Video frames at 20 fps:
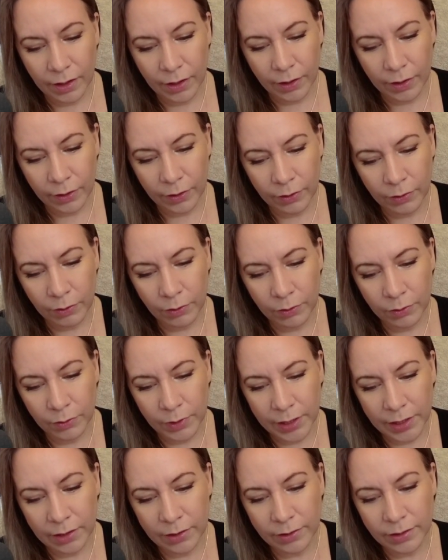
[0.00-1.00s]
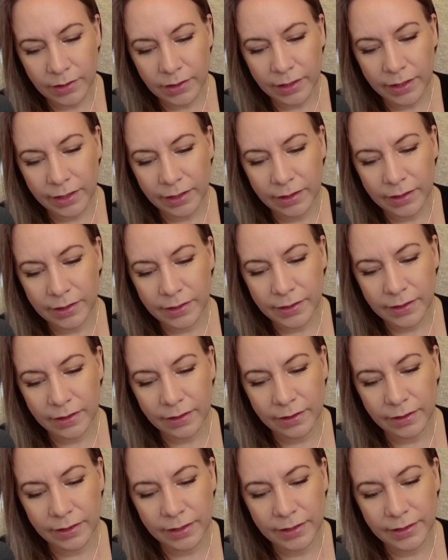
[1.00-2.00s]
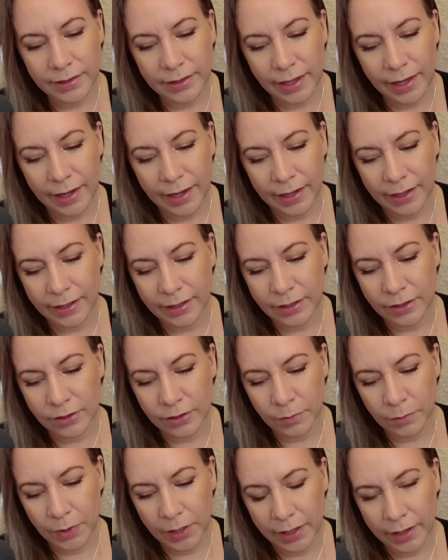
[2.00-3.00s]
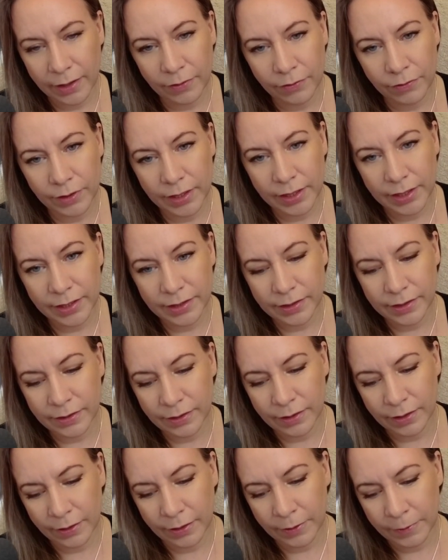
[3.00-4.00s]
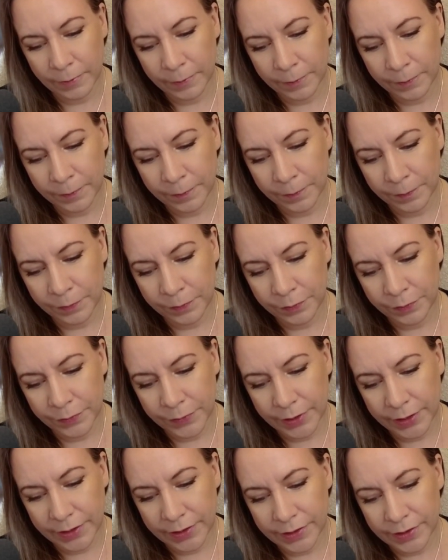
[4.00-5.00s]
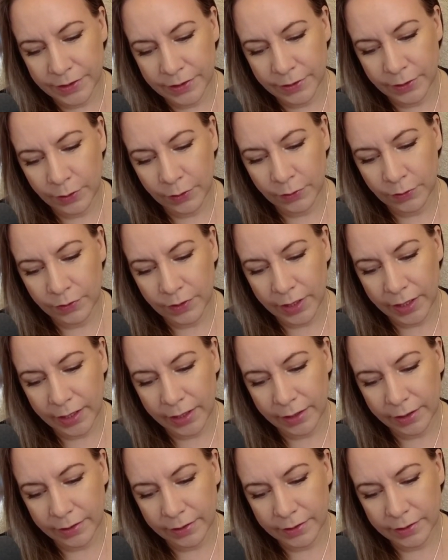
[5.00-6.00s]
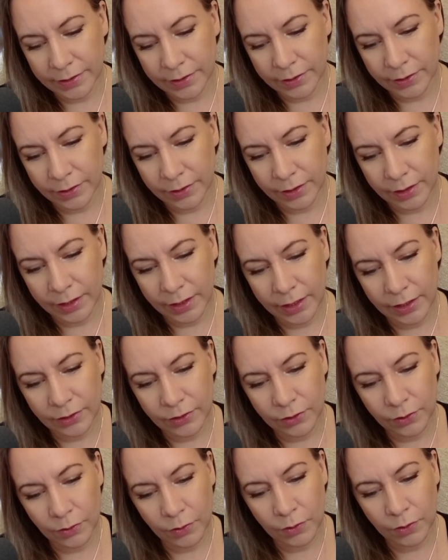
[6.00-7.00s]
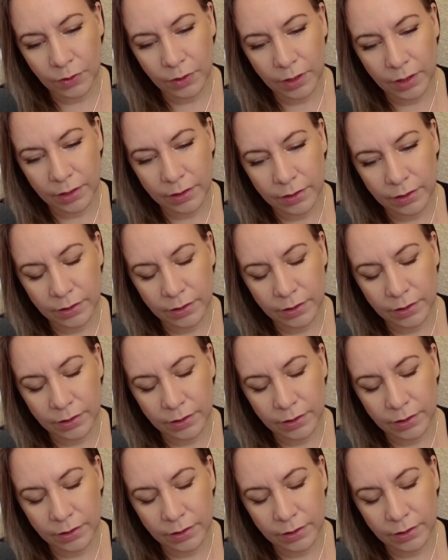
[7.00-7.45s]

oh, it looks like the sun is caged, and we have these snowflakes in each corner,